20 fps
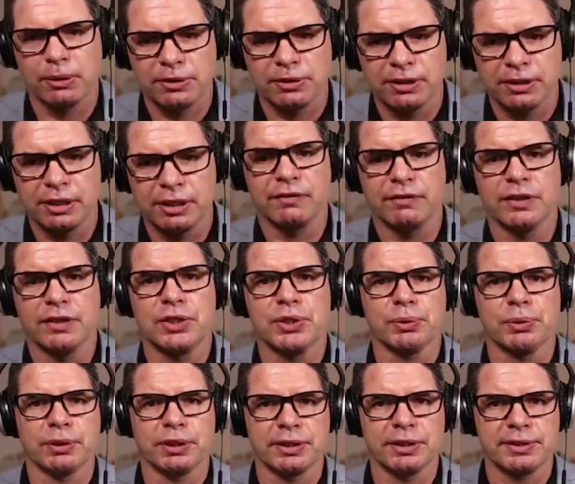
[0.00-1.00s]
an
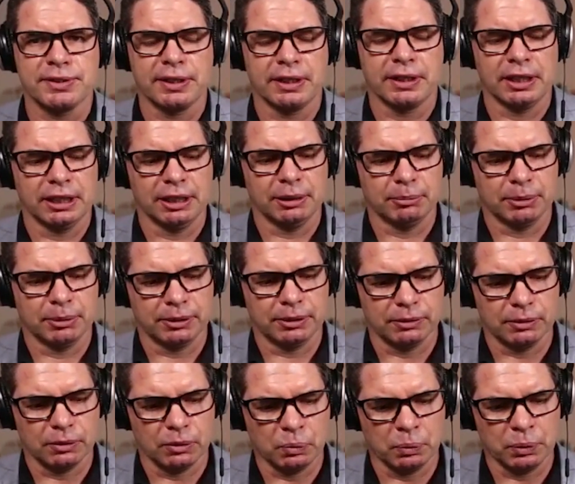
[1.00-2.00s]
individual and a team,
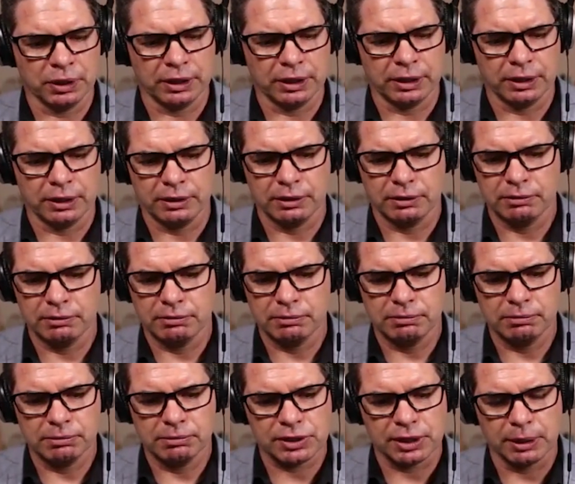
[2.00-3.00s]
and where
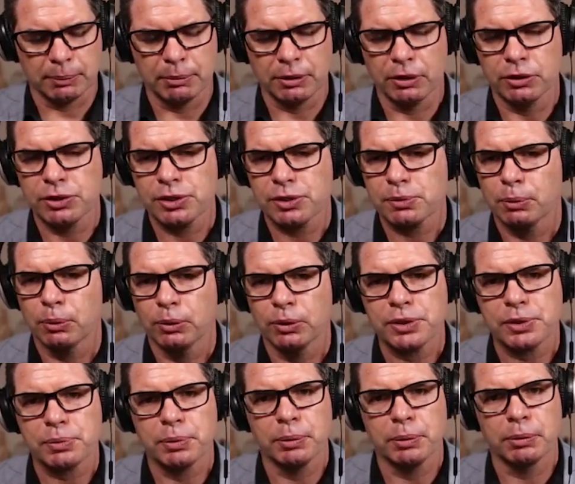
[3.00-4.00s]
some of those
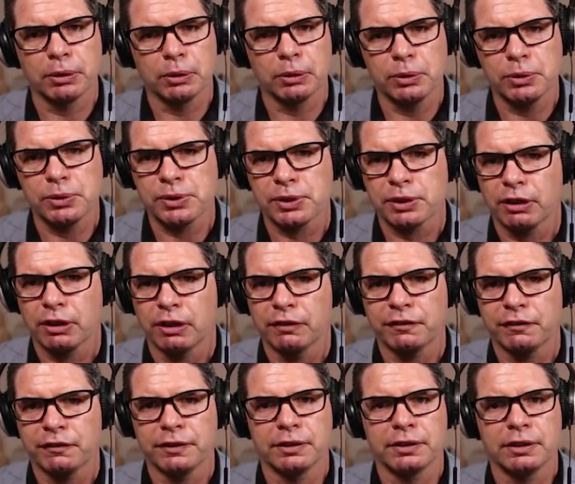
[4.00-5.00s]
sports we were losing
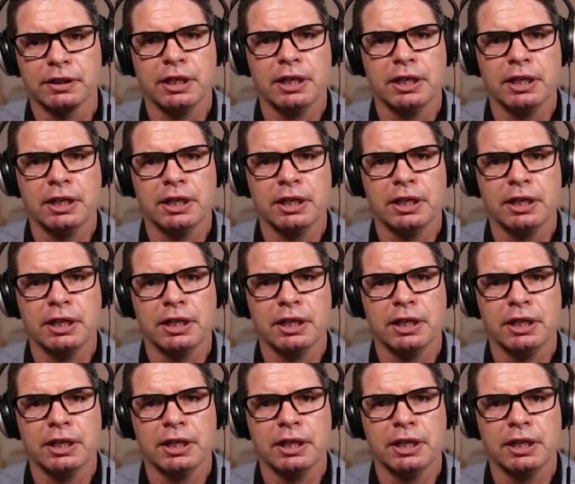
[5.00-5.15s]
often,